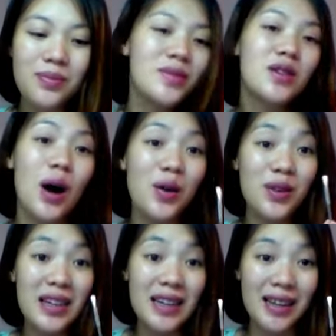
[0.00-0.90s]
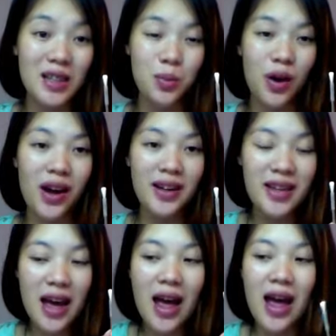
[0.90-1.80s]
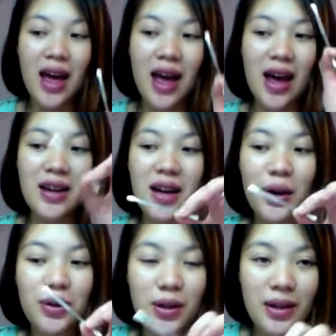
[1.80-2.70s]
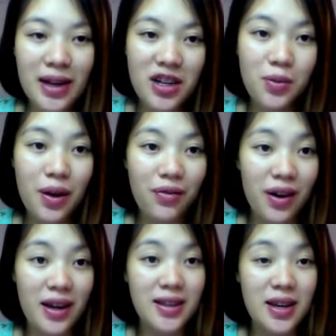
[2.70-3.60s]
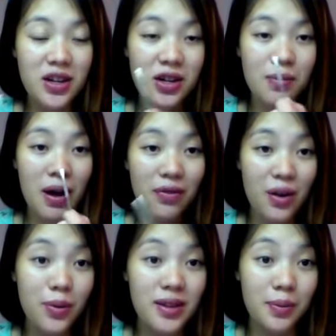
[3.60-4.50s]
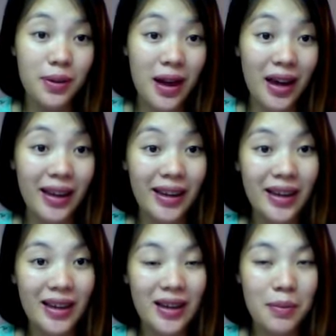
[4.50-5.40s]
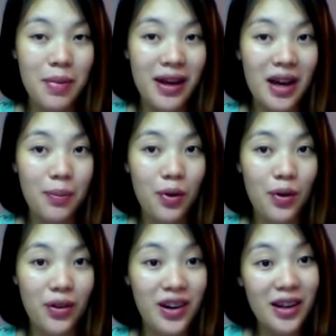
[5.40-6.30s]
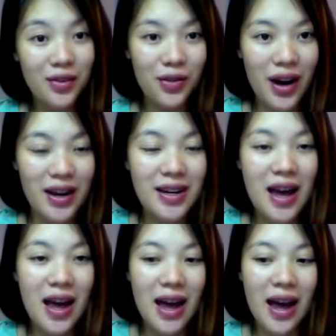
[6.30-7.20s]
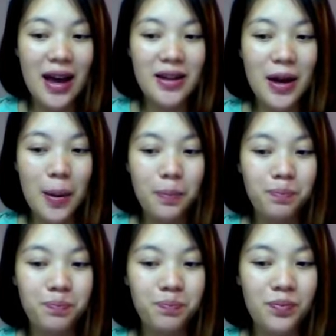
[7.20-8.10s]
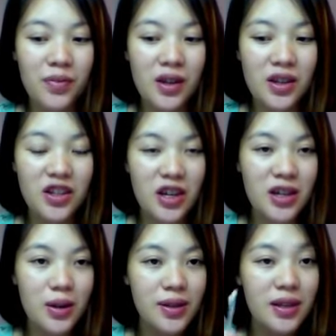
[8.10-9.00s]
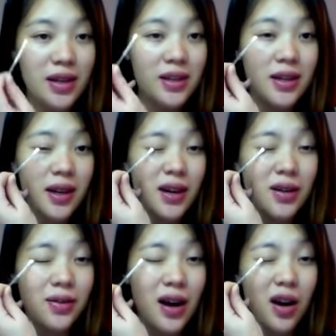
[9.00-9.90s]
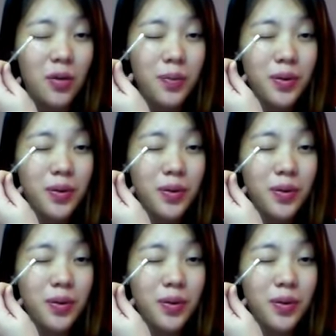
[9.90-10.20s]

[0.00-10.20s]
So I really like this product. And I also lent it to my friends, and my friend was applying makeup on another friend. And she used this to kind of help